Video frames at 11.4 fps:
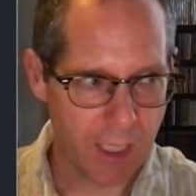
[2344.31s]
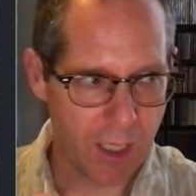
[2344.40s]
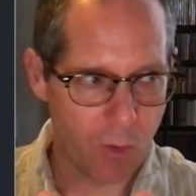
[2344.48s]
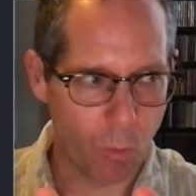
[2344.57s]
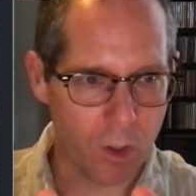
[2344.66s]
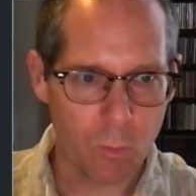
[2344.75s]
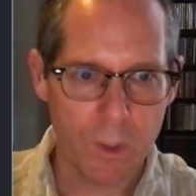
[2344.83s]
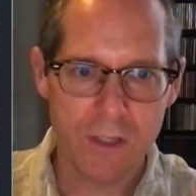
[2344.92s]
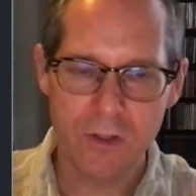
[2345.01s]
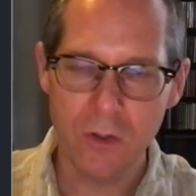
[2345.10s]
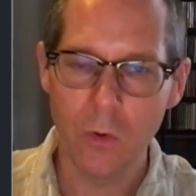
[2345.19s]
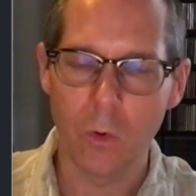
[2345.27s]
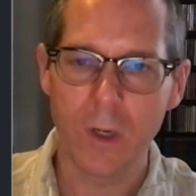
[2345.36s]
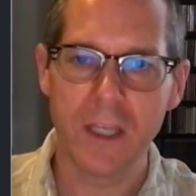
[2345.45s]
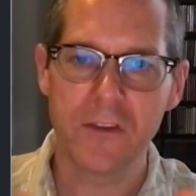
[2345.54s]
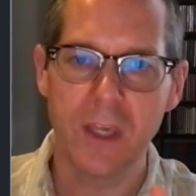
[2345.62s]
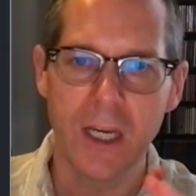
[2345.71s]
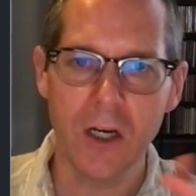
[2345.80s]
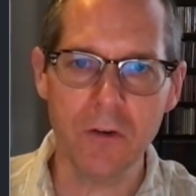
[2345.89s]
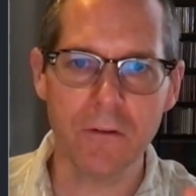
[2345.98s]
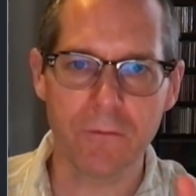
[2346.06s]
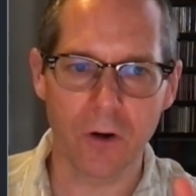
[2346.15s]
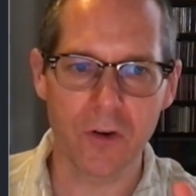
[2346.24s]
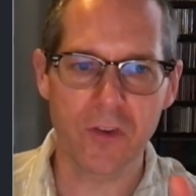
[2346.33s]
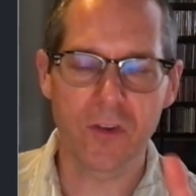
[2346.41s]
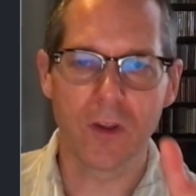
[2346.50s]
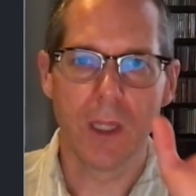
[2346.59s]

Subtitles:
what we do is hear the verse